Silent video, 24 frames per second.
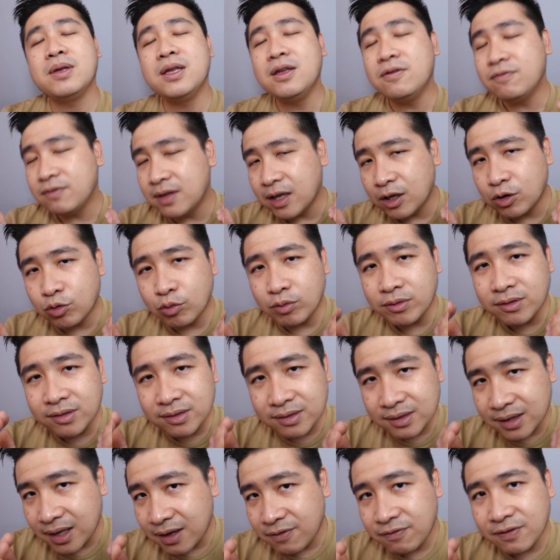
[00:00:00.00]
if they don't
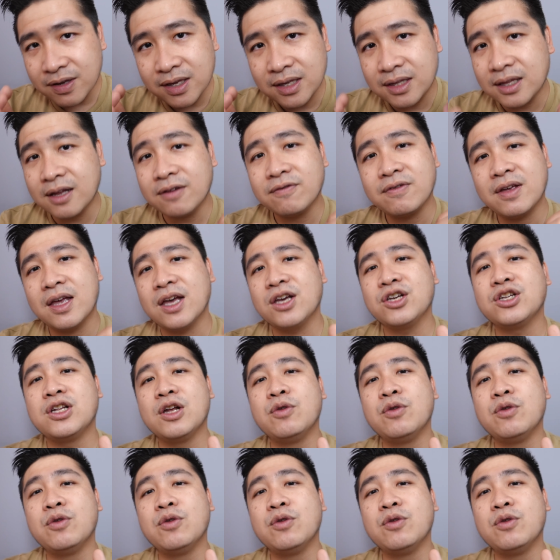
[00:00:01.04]
save enough cash,